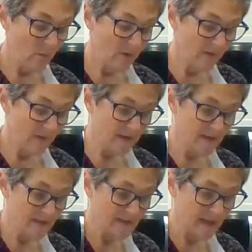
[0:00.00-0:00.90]
we've,
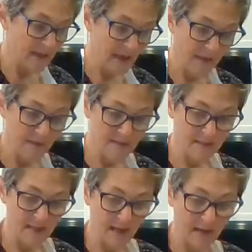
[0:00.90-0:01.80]
as I've said, had
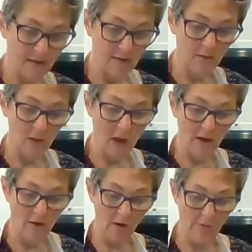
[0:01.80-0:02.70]
this cake a
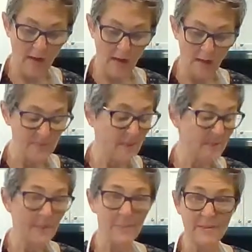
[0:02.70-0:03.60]
lot growing up.
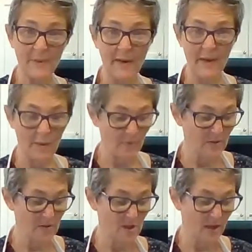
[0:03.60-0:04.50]
Sometimes my aunt
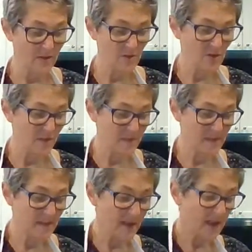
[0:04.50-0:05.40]
puts chocolate
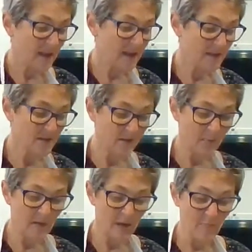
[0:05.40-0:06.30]
chips into
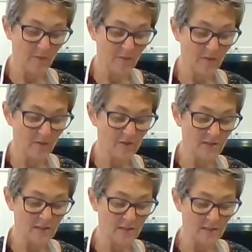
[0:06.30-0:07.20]
it, but I prefer
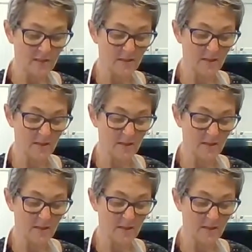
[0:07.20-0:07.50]
just the